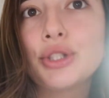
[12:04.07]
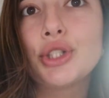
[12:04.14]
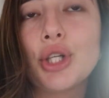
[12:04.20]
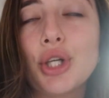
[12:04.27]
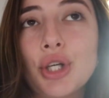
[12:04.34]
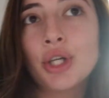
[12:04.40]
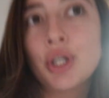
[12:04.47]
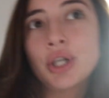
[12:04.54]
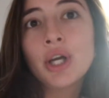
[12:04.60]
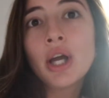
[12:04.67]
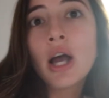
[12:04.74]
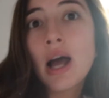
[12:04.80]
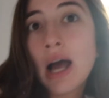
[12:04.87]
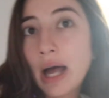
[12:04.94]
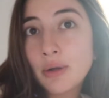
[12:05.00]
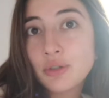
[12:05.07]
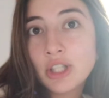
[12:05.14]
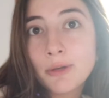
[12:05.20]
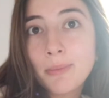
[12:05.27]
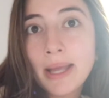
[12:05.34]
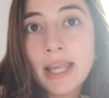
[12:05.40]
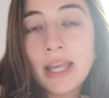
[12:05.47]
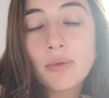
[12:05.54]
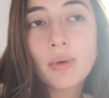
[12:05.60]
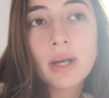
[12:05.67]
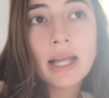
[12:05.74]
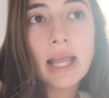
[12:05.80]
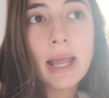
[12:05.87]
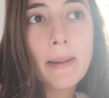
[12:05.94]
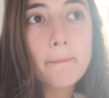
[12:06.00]
So I'll check back in
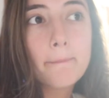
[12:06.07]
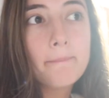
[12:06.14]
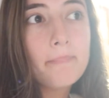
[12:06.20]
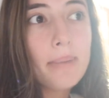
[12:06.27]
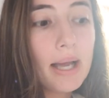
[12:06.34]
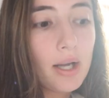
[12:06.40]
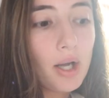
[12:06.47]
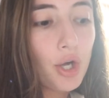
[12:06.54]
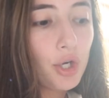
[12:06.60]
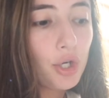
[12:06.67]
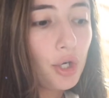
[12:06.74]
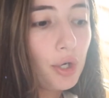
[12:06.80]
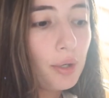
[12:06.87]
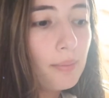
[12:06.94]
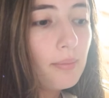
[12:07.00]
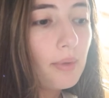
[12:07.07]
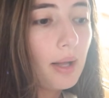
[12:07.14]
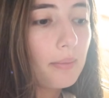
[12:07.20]
when I get back home.